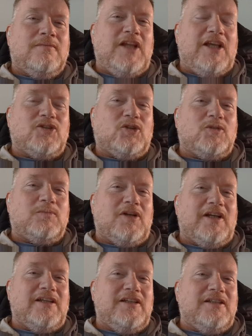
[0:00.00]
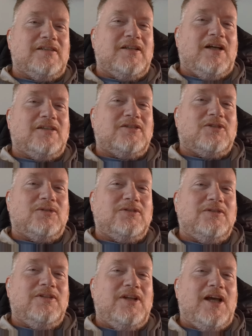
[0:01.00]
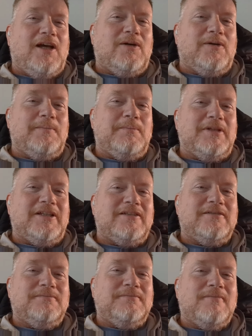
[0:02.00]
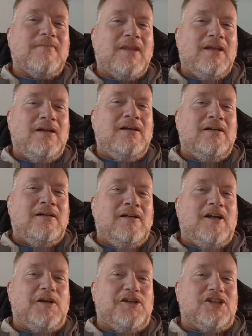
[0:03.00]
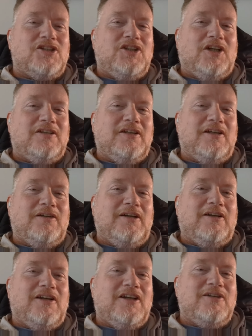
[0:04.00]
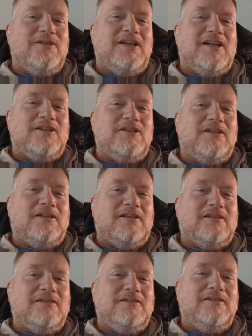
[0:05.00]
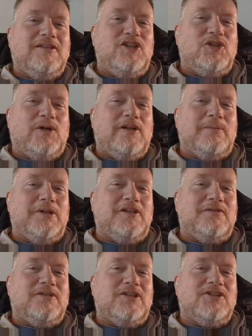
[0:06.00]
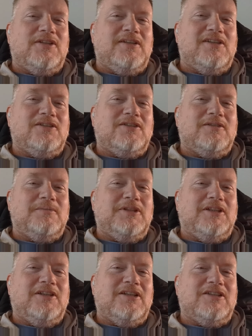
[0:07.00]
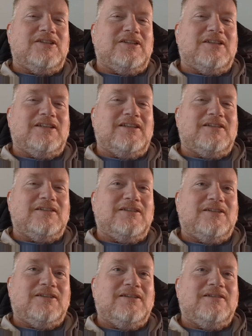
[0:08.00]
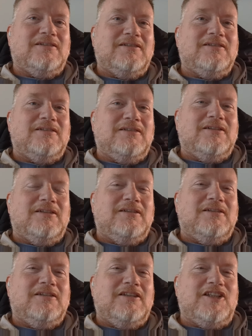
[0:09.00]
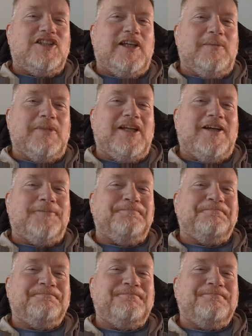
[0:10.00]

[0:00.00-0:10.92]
nasal spray in each nostril. Now I'm uh, I'm going to shut down here now and uh, enjoy the benefits of this because uh, it's hitting me now.